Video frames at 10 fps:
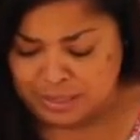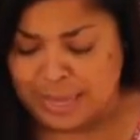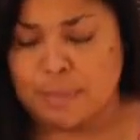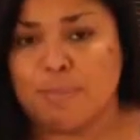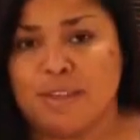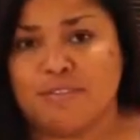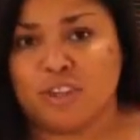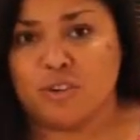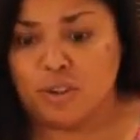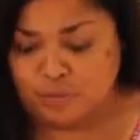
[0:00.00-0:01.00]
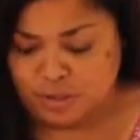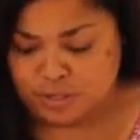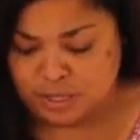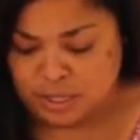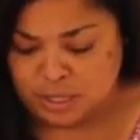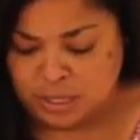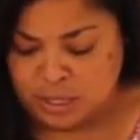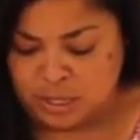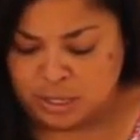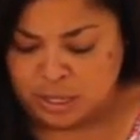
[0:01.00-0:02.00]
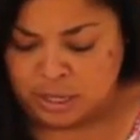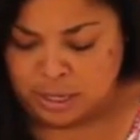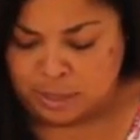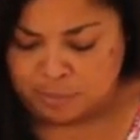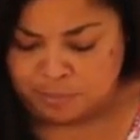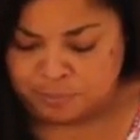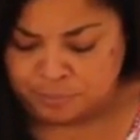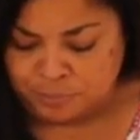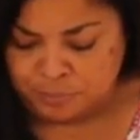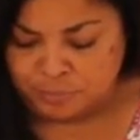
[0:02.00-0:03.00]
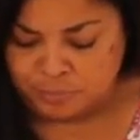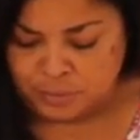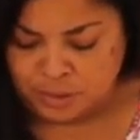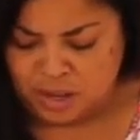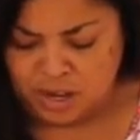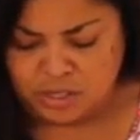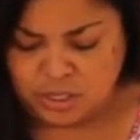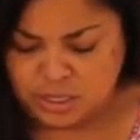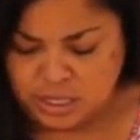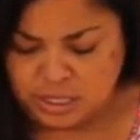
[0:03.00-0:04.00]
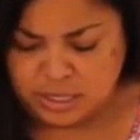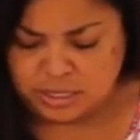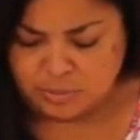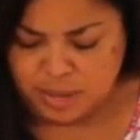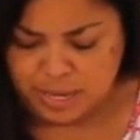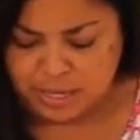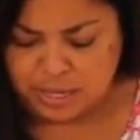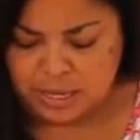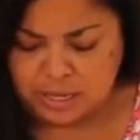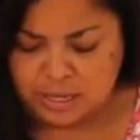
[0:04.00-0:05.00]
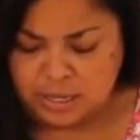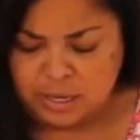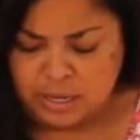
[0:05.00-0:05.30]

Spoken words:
like beef turnovers. Argentinians make it.